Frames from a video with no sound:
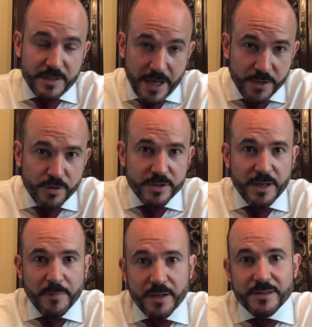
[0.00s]

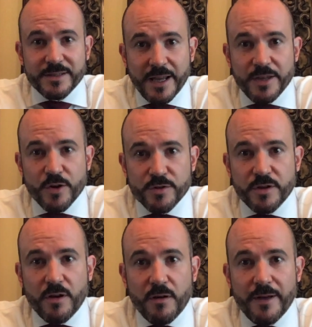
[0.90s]
interesting because 10 years
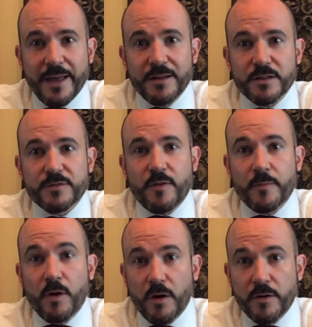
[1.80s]
ago, analysts
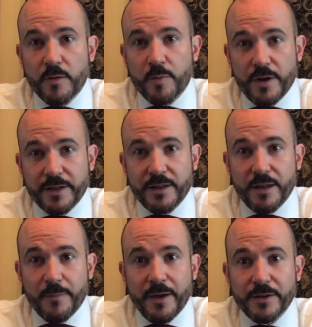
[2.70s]
from Gartner predicted
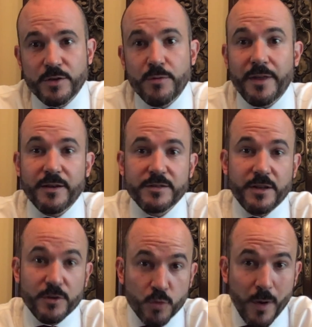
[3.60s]
that by
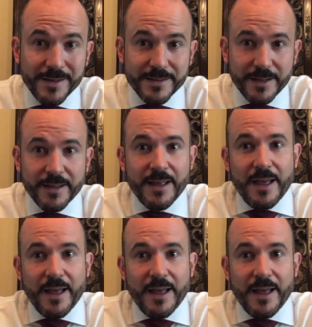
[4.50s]
2020,